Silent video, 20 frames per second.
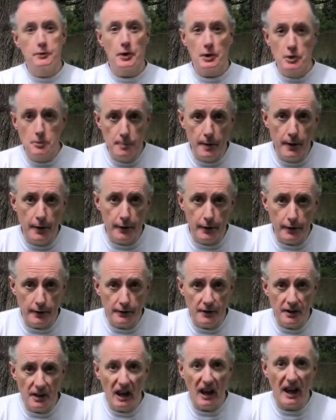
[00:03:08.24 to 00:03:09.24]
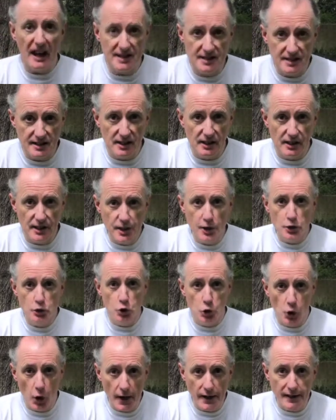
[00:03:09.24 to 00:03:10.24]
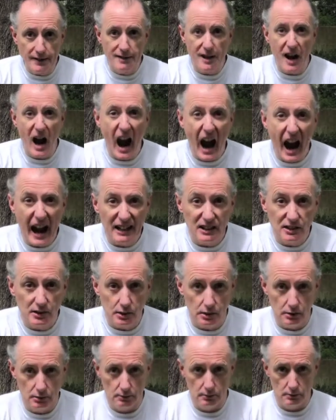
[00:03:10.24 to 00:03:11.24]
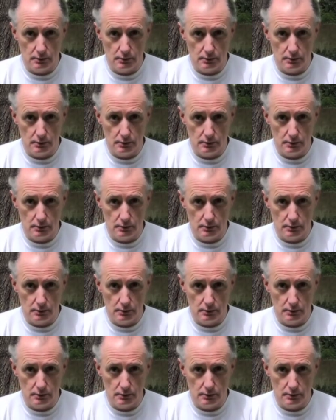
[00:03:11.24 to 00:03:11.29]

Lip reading: Shakespearean, classically trained actor.